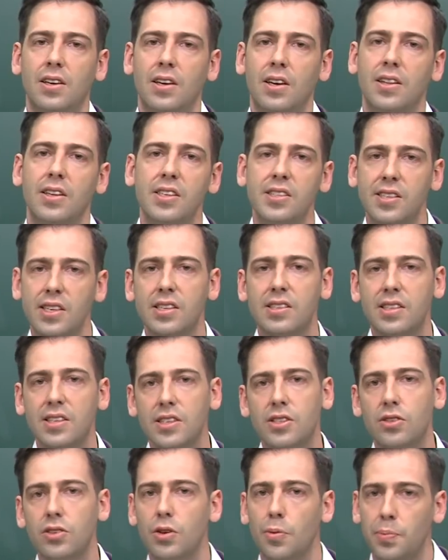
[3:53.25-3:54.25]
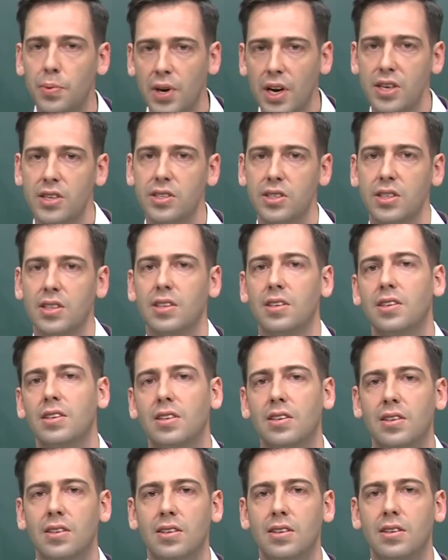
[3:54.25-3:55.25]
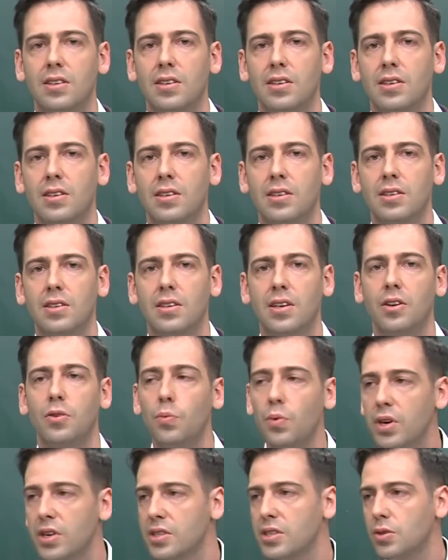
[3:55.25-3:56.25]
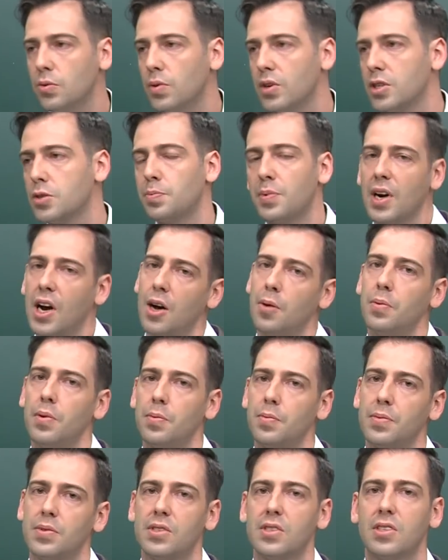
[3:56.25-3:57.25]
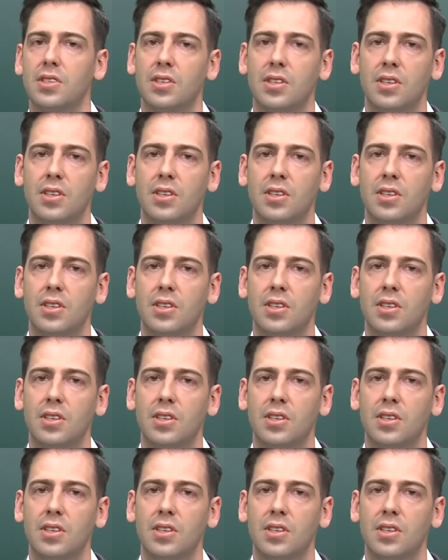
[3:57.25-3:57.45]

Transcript: And these things lead to depression, and worse problems.